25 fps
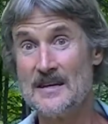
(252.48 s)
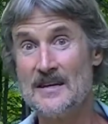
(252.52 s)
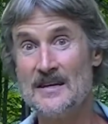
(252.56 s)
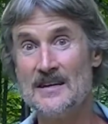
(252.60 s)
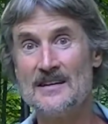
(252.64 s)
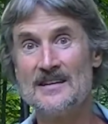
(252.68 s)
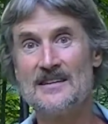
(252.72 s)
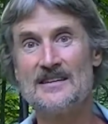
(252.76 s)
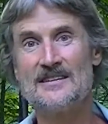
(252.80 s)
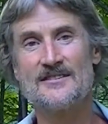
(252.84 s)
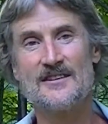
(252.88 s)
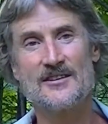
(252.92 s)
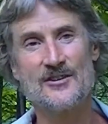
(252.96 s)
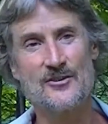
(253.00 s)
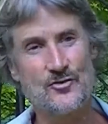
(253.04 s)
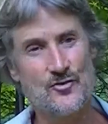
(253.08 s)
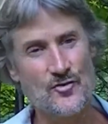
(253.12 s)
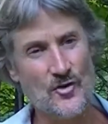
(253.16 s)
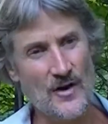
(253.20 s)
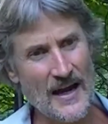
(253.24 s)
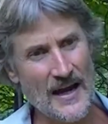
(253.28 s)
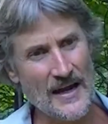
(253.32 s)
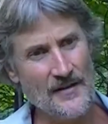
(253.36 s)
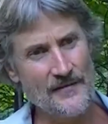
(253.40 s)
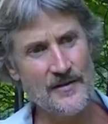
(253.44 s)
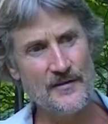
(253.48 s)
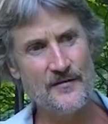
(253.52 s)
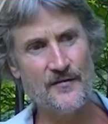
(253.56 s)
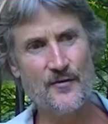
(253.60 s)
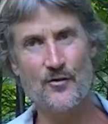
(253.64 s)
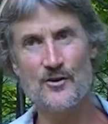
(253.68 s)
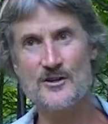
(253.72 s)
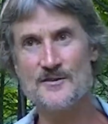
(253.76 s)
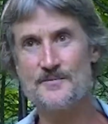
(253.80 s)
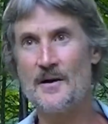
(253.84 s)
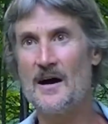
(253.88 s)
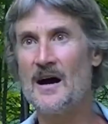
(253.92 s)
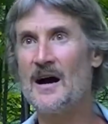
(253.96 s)
is a driving force
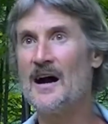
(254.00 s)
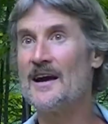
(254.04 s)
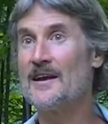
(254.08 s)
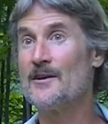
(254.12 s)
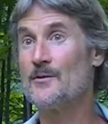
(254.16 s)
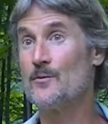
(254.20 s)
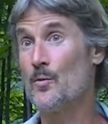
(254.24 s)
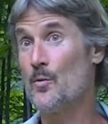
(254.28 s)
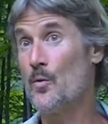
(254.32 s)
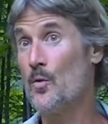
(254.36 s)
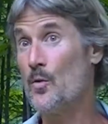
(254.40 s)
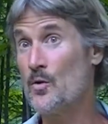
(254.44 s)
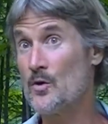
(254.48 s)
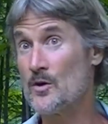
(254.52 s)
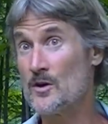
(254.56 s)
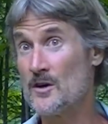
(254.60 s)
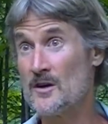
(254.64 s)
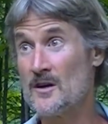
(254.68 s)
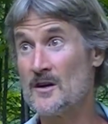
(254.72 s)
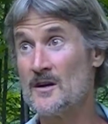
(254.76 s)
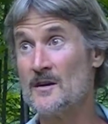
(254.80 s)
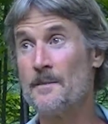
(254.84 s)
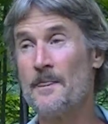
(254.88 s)
behind war.